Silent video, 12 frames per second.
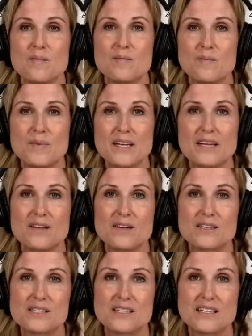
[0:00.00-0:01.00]
Absolutely. but it
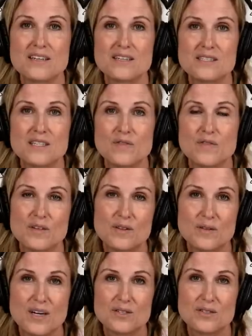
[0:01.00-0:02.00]
looks it looks different
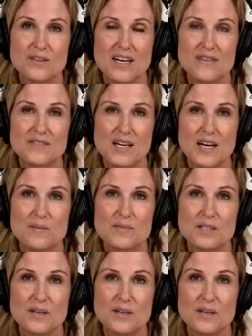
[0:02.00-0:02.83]
throughout your lifetime.